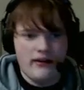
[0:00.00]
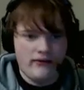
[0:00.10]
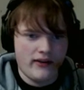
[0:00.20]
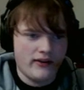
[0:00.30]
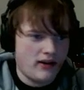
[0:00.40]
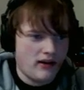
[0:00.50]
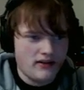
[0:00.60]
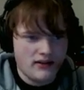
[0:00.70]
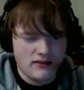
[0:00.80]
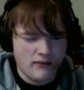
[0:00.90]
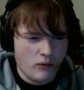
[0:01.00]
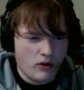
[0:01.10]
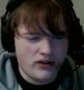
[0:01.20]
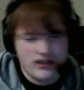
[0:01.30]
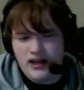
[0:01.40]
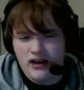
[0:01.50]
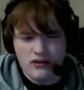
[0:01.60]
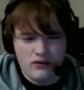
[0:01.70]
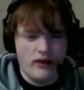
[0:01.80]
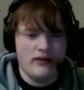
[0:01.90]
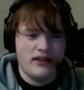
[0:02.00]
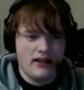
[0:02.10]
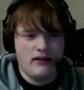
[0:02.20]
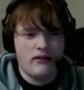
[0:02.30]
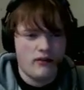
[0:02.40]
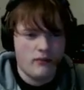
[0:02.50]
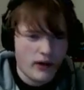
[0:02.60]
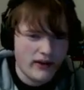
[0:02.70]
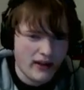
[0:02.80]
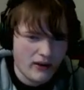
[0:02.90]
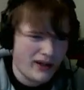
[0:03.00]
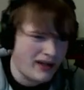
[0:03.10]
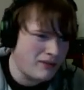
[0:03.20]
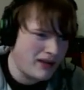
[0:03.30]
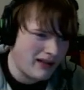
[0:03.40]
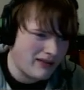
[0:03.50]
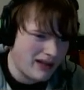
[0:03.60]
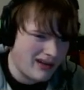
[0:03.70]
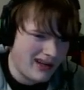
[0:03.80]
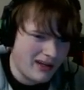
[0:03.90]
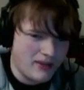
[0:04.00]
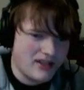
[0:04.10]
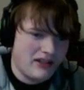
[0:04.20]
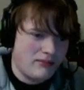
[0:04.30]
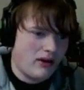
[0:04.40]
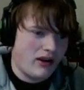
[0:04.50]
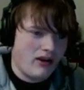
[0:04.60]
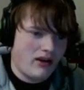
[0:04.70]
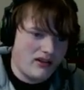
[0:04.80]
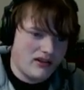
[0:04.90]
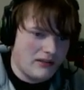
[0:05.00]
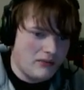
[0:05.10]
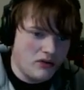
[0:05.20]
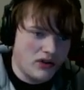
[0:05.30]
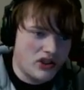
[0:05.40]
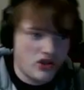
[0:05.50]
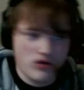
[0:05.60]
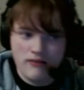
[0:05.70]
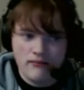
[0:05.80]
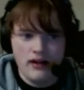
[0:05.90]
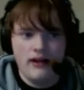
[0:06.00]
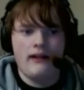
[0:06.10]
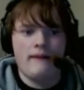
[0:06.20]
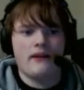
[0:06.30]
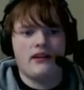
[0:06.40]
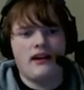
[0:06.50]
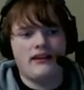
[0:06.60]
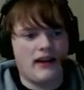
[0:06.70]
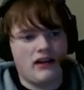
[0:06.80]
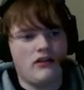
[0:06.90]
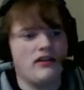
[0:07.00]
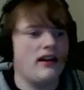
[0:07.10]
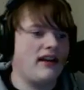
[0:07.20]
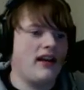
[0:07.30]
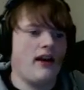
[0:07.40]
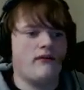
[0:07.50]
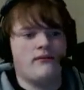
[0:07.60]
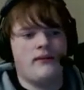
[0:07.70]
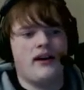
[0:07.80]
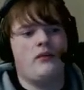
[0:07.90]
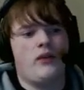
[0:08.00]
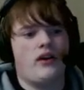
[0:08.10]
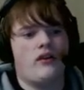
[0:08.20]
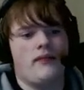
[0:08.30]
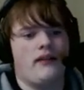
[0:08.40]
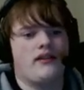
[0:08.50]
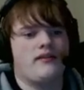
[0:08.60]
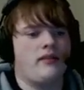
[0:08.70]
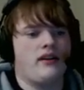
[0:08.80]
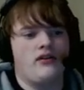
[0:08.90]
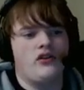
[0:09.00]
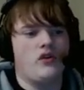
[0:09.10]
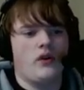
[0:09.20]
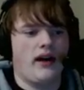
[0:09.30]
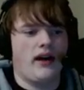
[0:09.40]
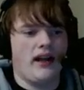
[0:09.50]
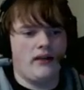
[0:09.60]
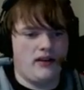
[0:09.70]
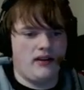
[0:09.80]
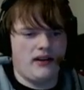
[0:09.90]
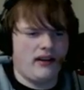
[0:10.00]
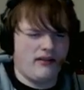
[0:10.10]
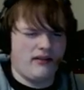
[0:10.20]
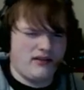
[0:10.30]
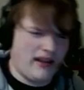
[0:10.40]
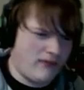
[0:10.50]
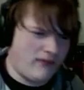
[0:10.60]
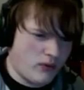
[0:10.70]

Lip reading: I had found the contents of my wallet scattered throughout town. Why the hell had it been out there? Had my sleepwalking gone to some new extreme? The thought that I couldn't account for my whereabouts, but knew I had been to that